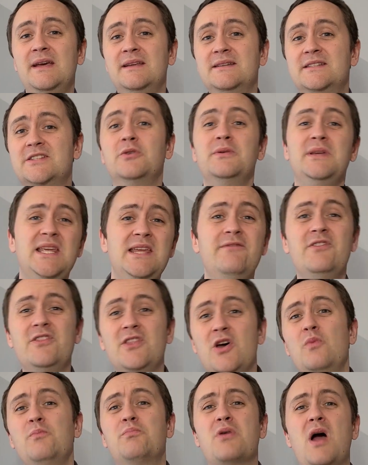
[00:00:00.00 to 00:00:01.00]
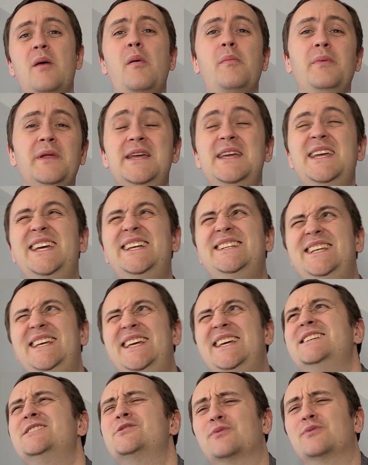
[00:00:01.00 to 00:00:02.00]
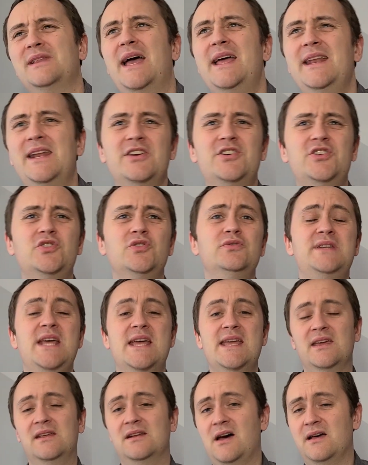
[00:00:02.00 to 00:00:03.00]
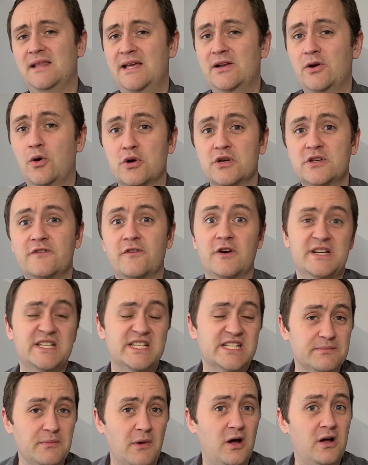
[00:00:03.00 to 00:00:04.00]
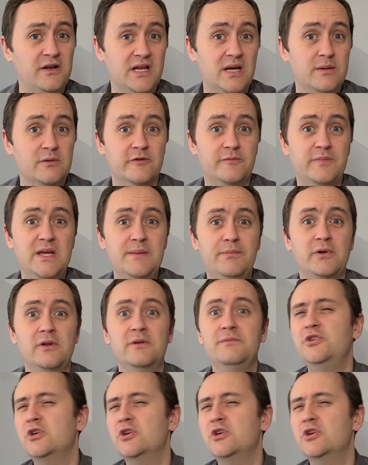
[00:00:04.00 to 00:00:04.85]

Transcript: So even though probably it is related to taking an online course for a small number of people,